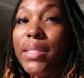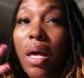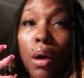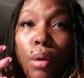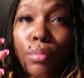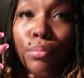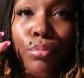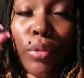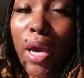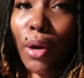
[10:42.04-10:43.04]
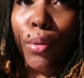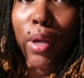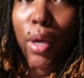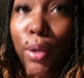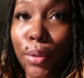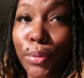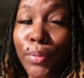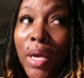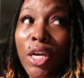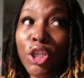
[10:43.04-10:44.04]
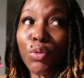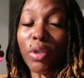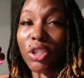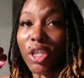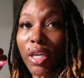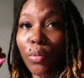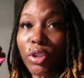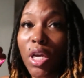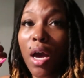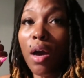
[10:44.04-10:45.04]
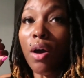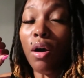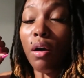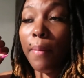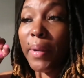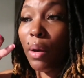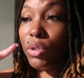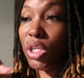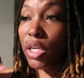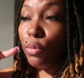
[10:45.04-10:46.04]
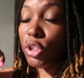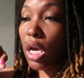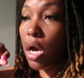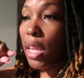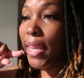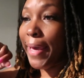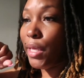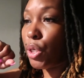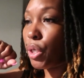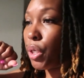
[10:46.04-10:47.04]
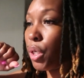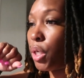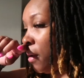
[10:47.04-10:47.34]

that's all we got going on. Just wanted to check in with y'all, but I will check in with y'all later.